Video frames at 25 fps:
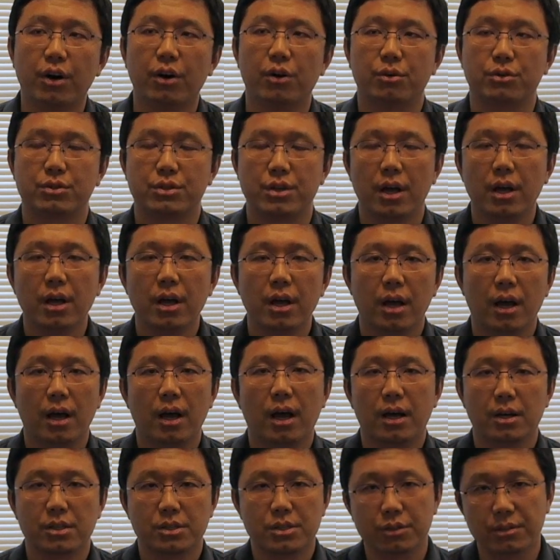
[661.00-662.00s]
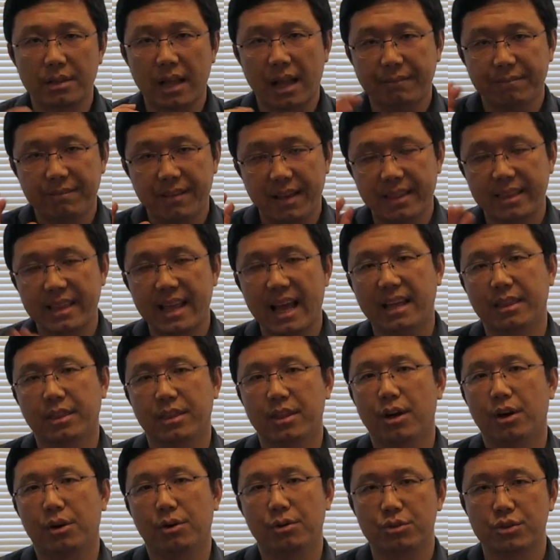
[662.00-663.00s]
node, so that when that
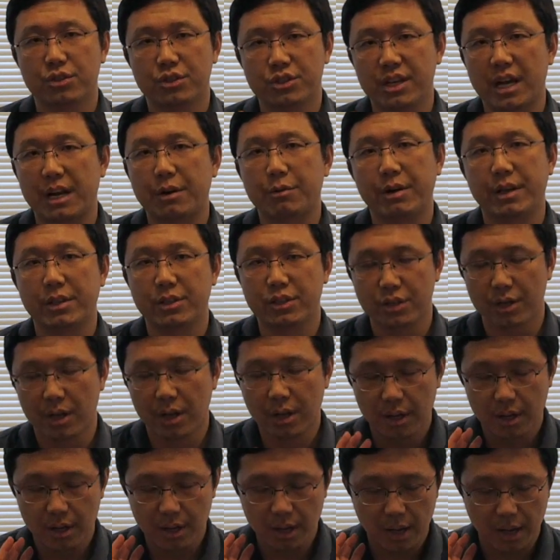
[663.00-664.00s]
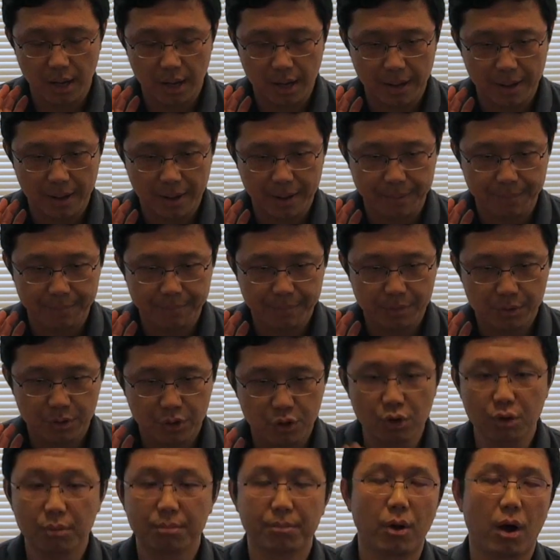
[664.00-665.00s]
node generates
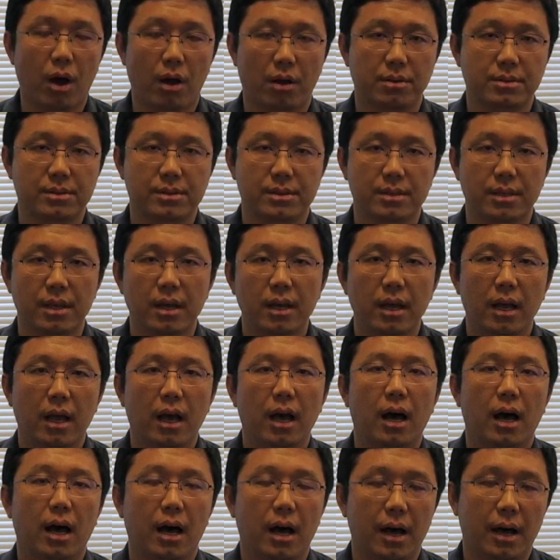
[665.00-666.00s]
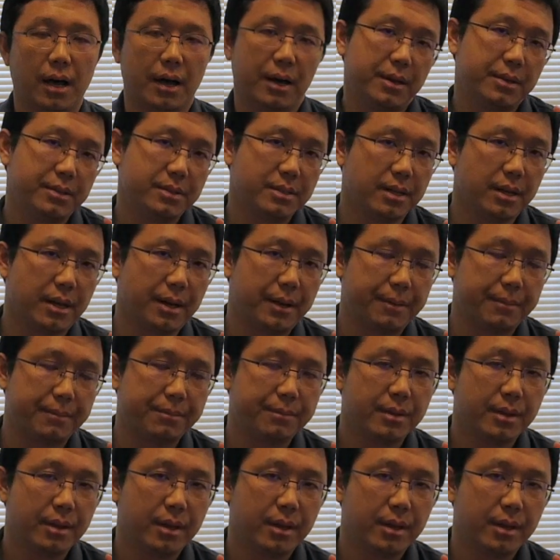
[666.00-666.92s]
new blocks, the